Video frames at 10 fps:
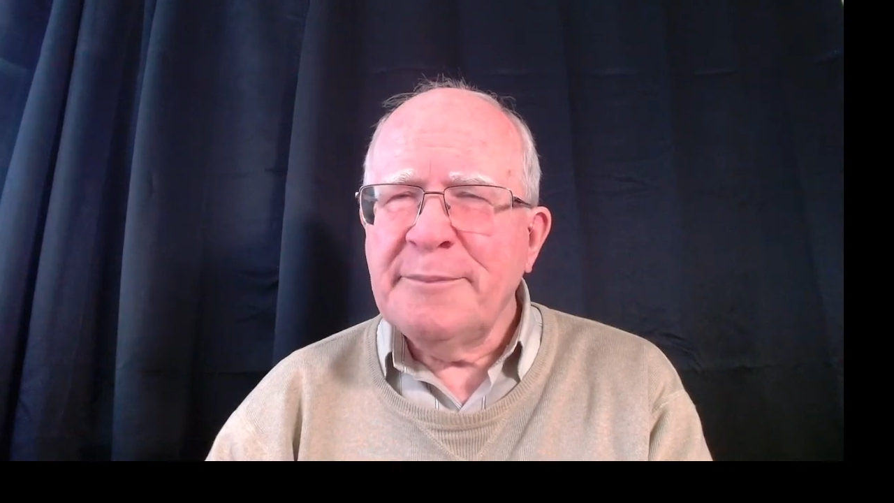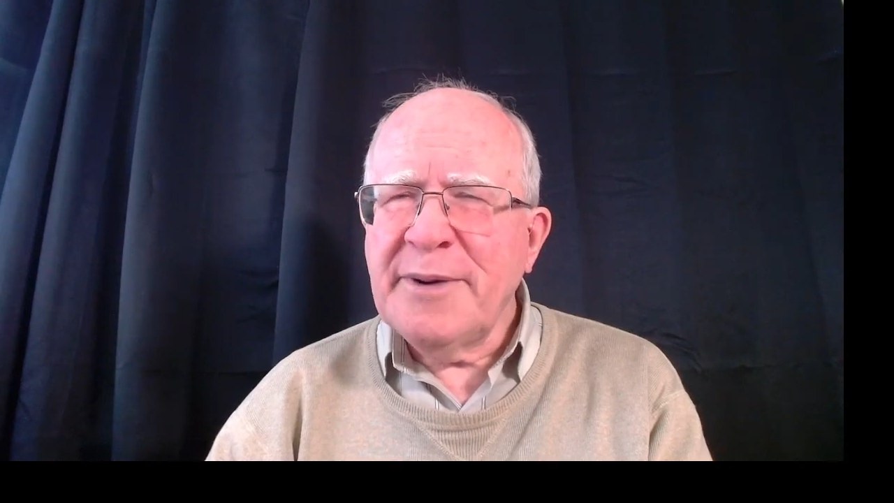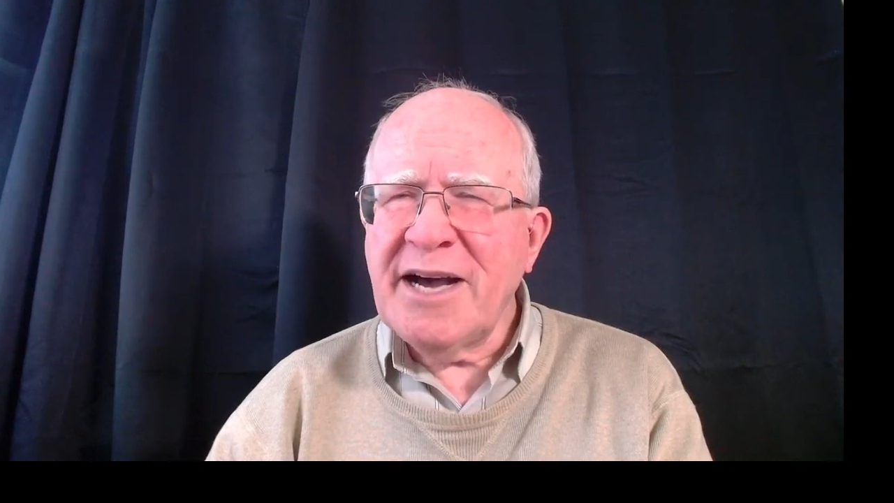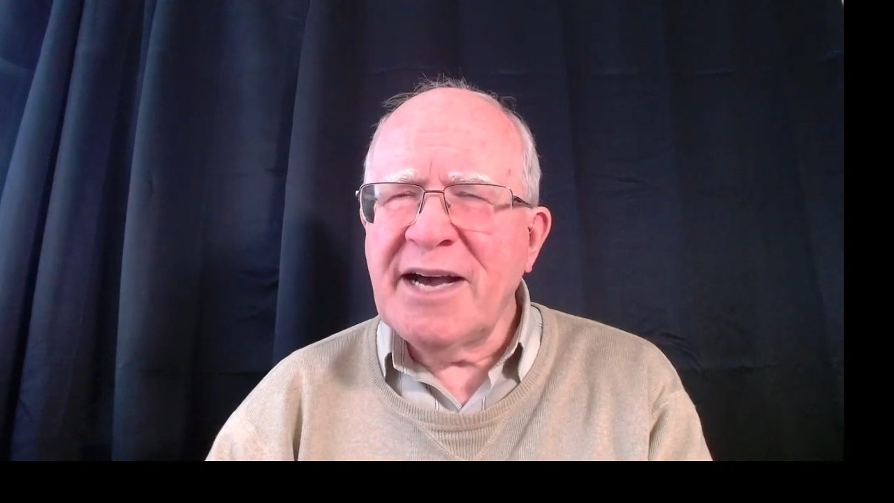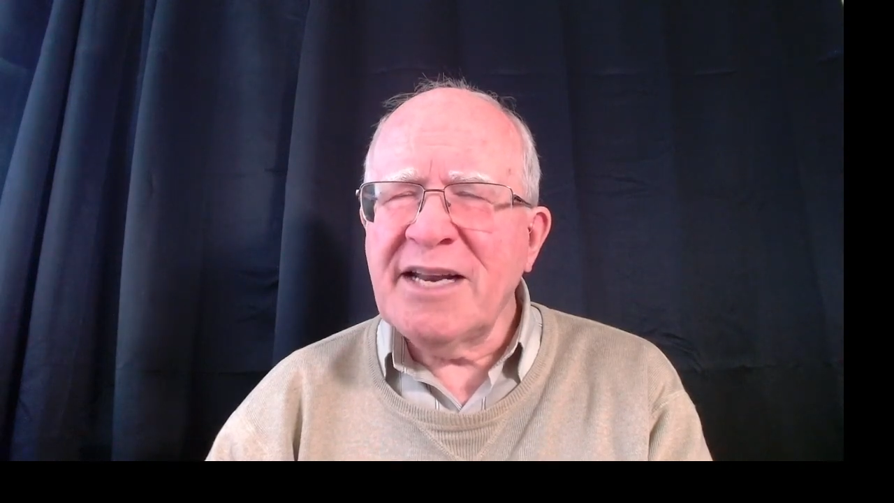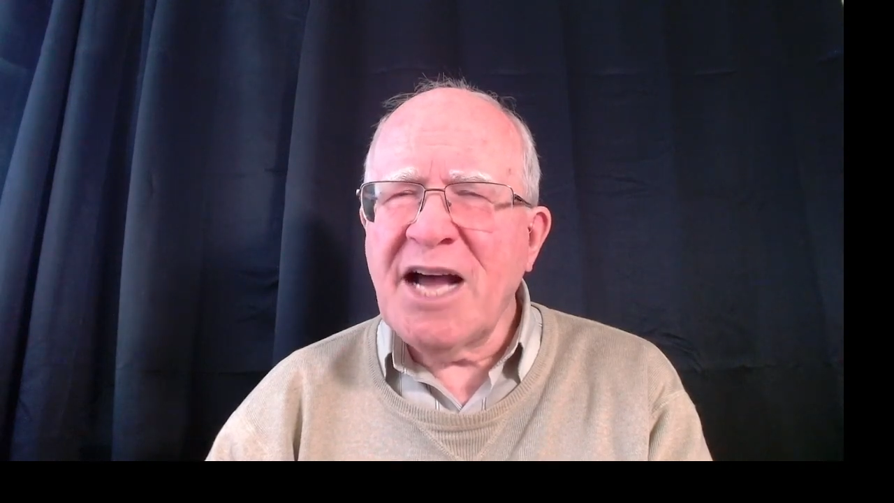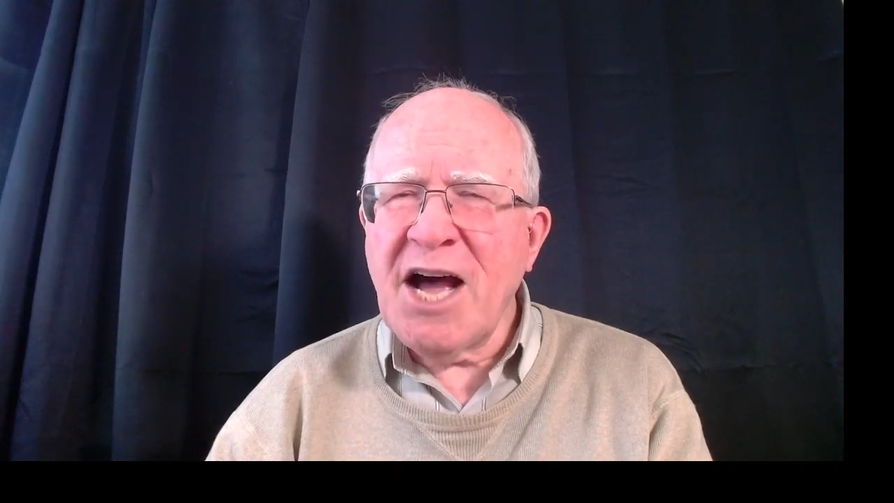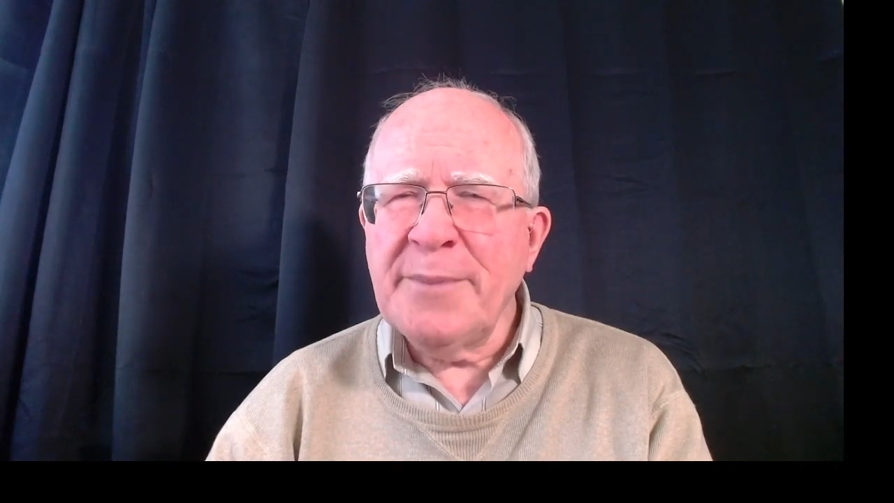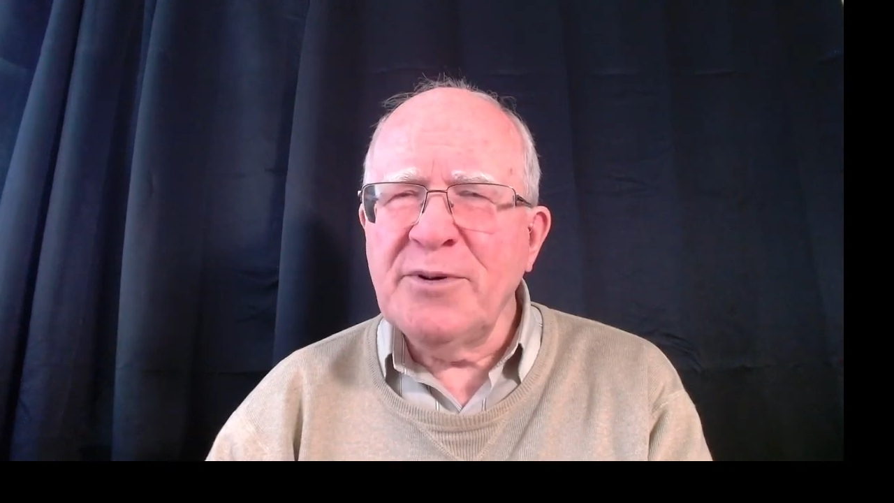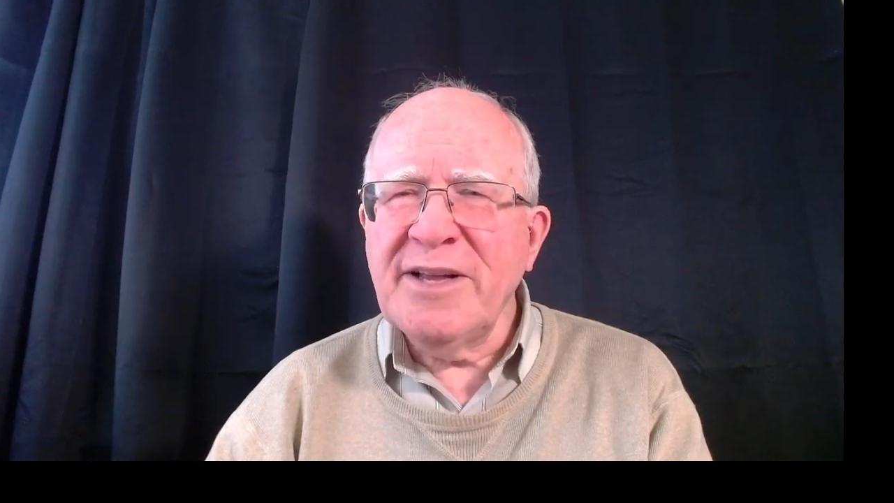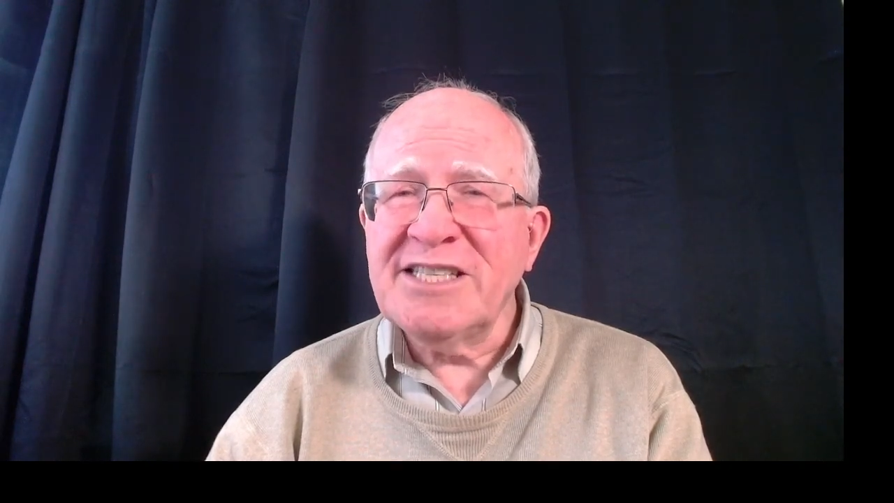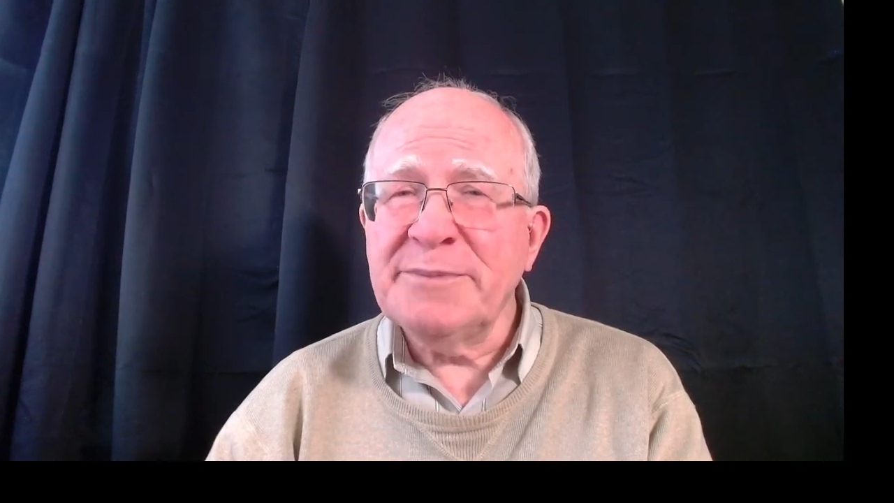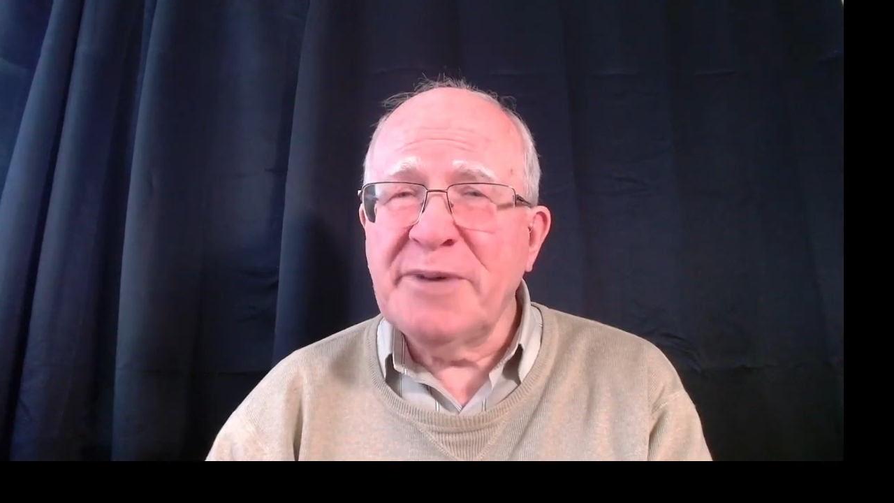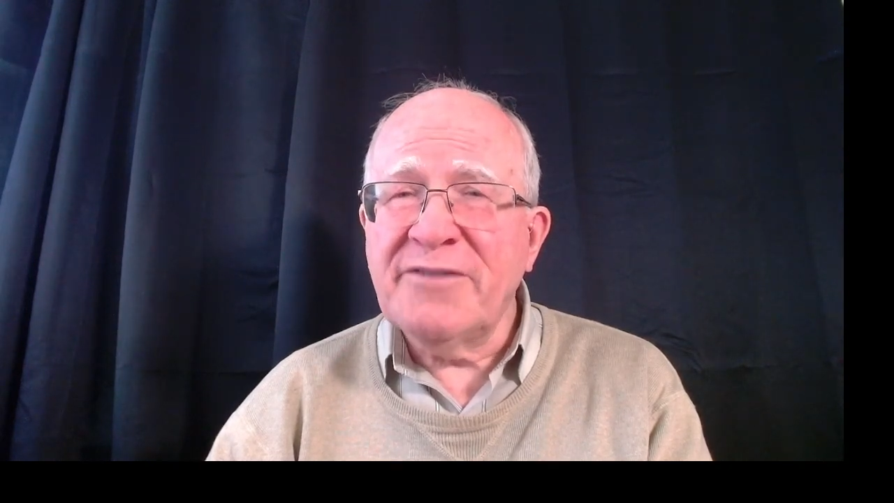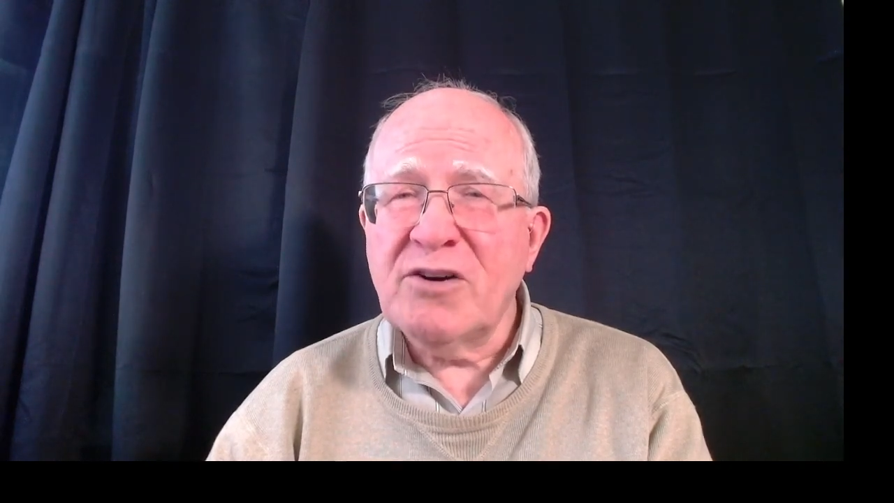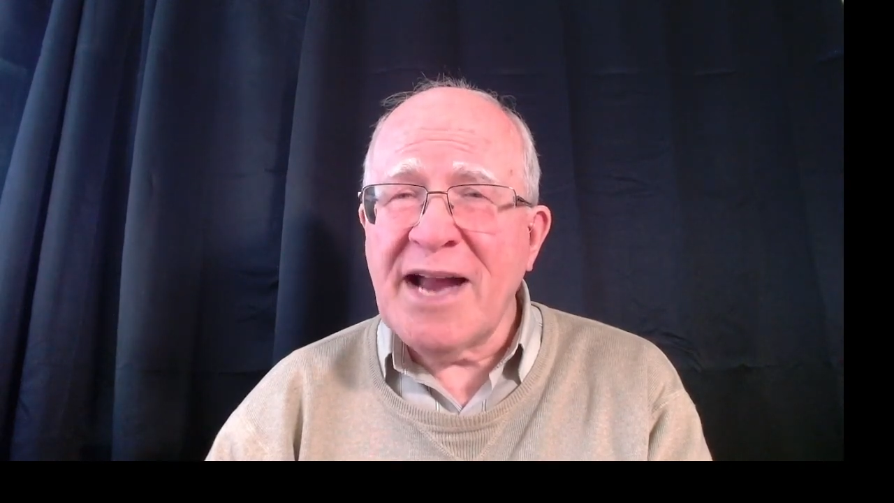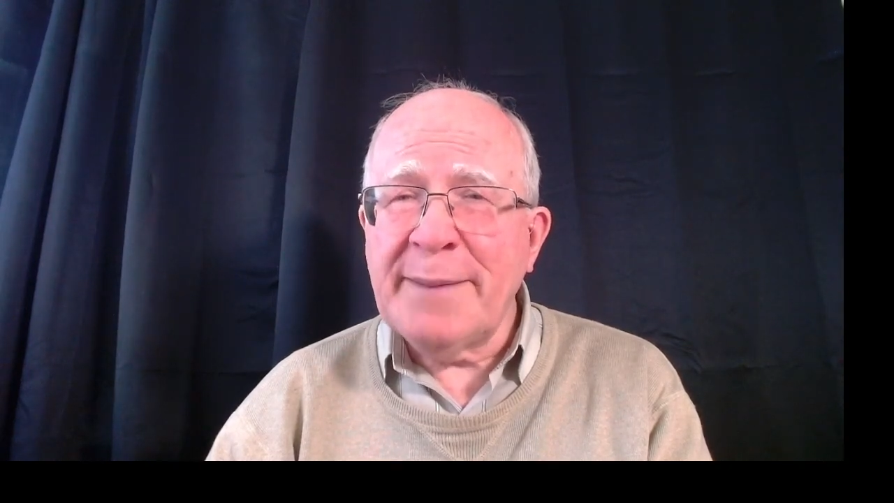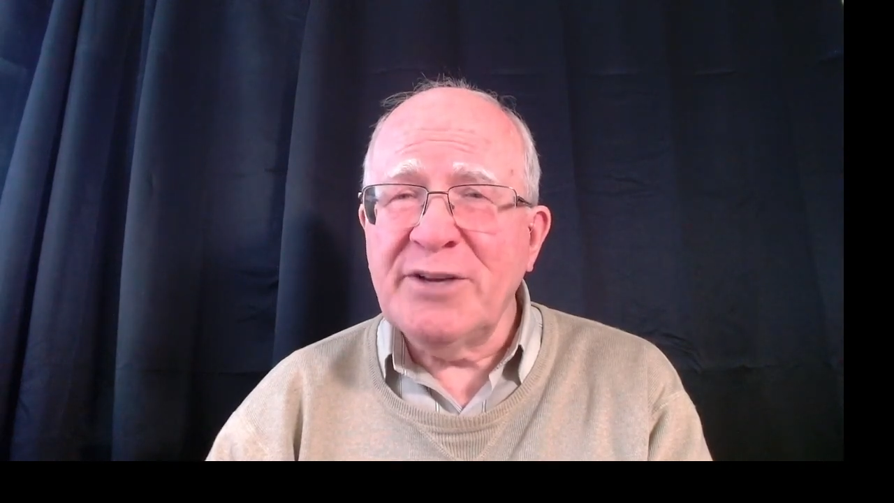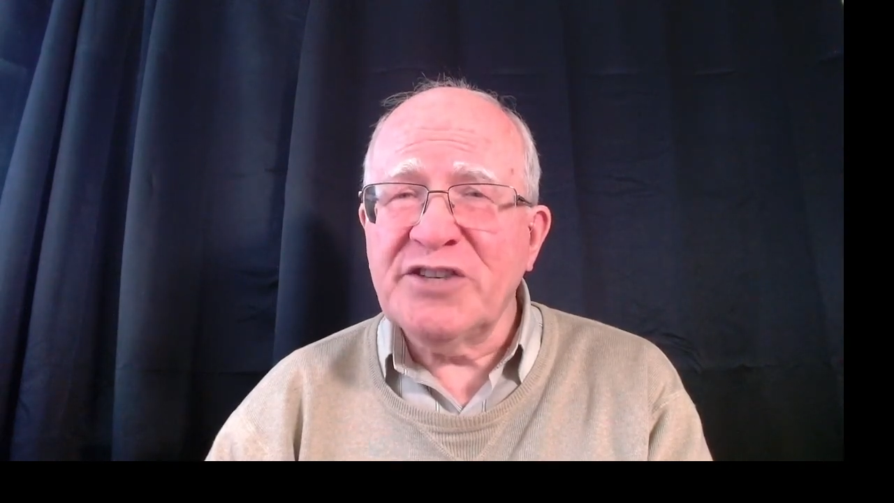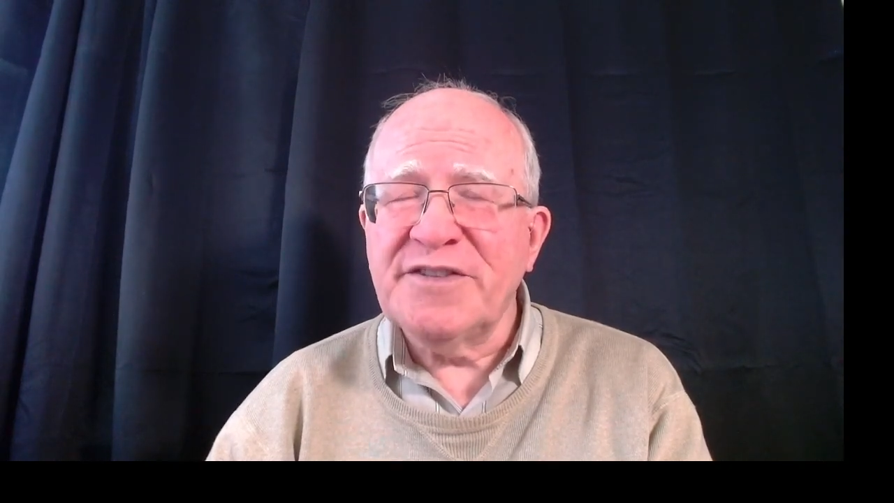But Hubble is above our
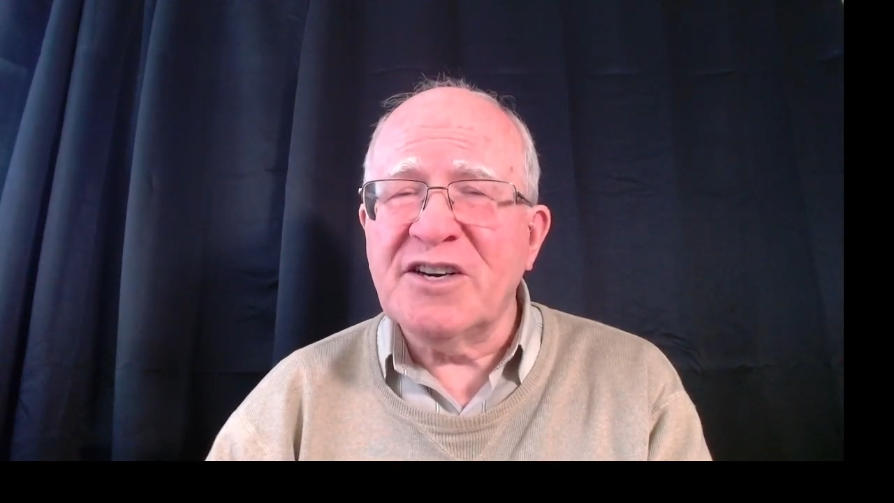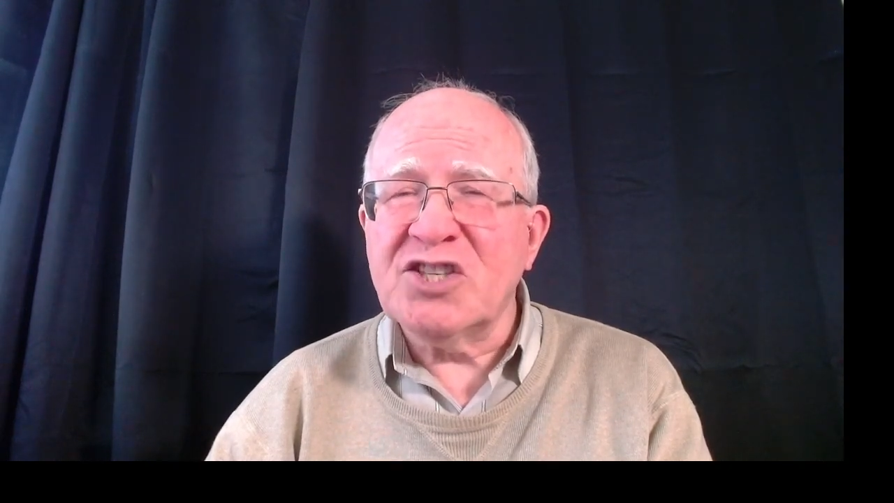atmosphere,